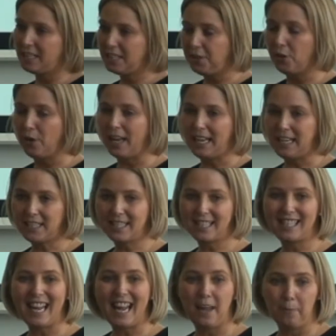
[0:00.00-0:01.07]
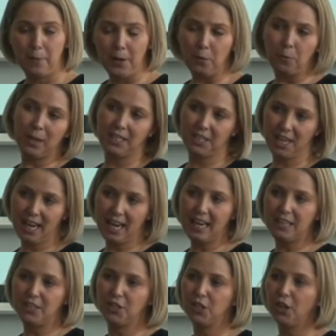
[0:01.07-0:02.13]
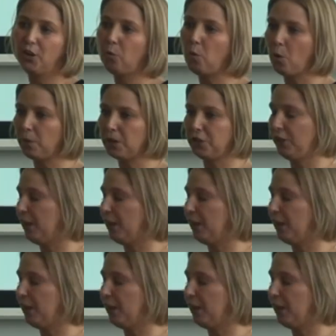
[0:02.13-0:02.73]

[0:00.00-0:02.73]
at each step, we change what we're